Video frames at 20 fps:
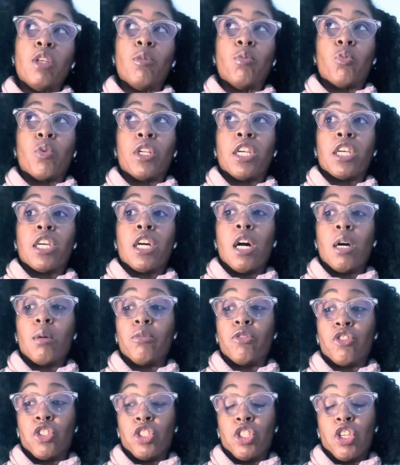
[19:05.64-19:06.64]
when it
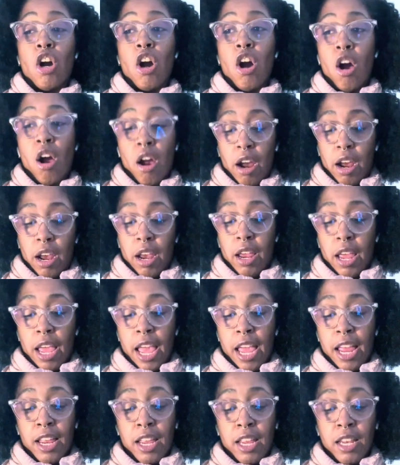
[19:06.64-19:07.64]
comes to your art.
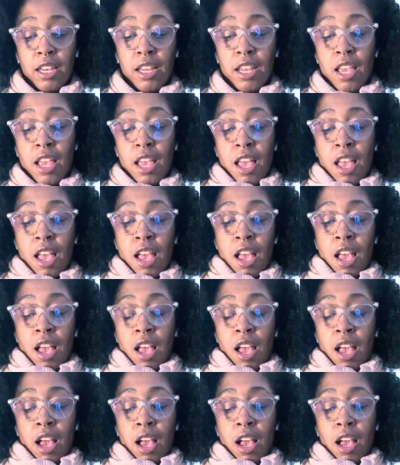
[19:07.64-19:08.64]
And
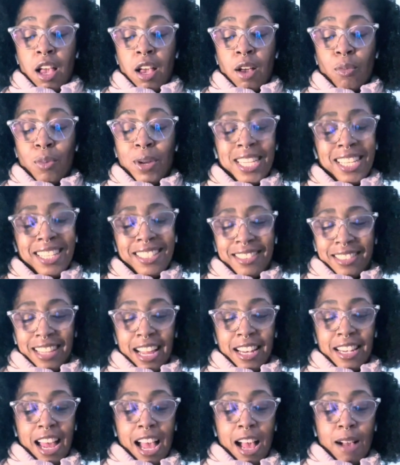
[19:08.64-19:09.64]
when he
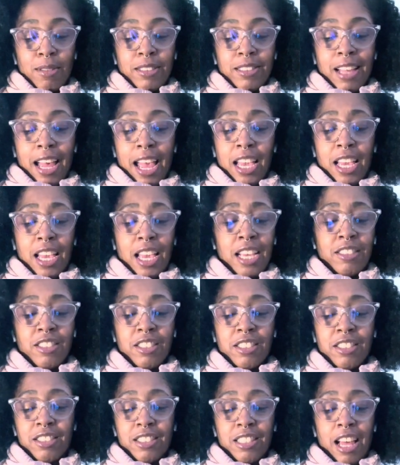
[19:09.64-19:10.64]
said that, I was like, it
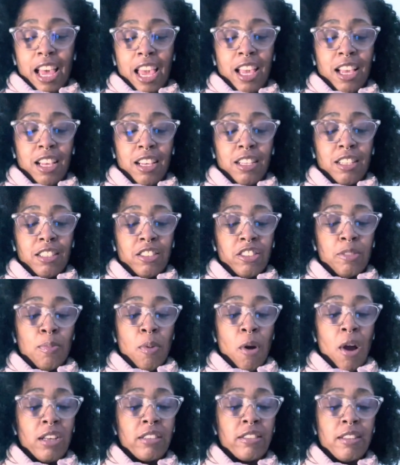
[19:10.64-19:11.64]
just like
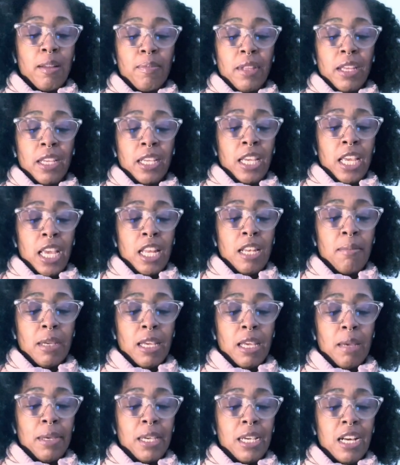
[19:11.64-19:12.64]
sparked something in
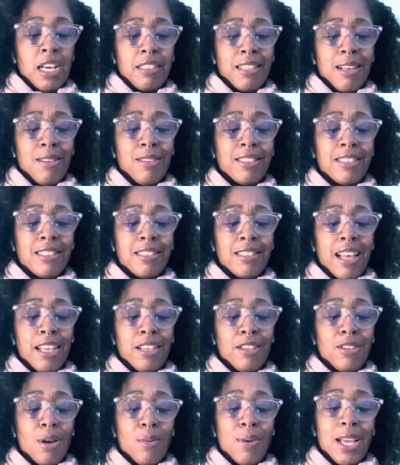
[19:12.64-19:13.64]
me, because I was just like,
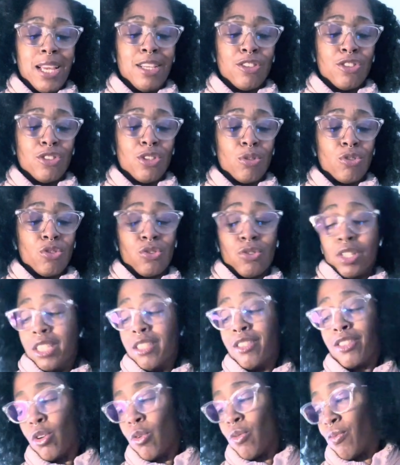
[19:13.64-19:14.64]
you know what, he's
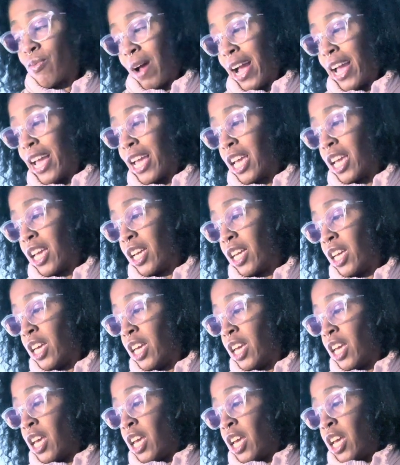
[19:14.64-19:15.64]
so right.
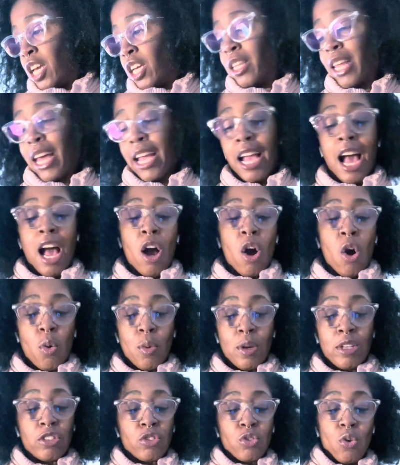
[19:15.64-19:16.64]
Like, I
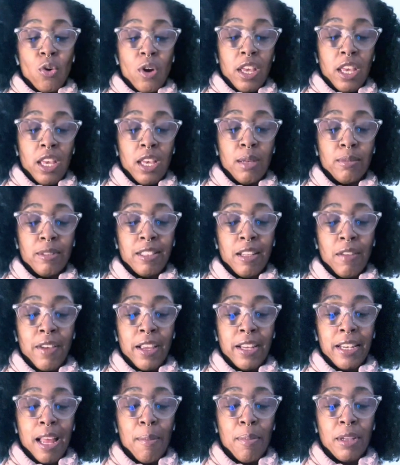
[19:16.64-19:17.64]
always taught him stuff
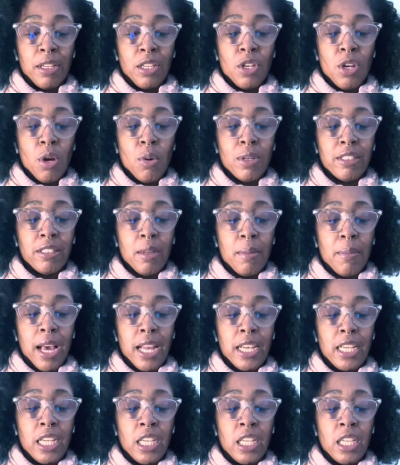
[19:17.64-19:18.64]
like that. But when
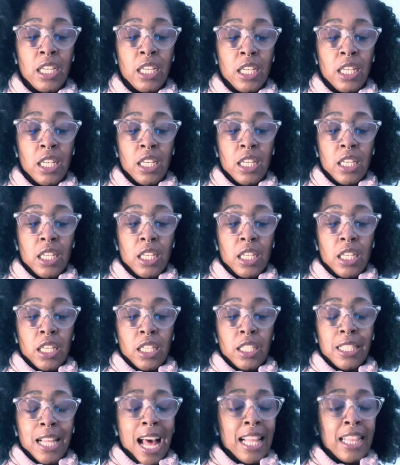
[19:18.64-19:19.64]
somebody,
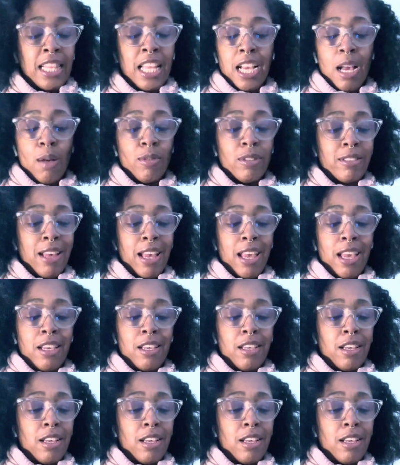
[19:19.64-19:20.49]
I think I was like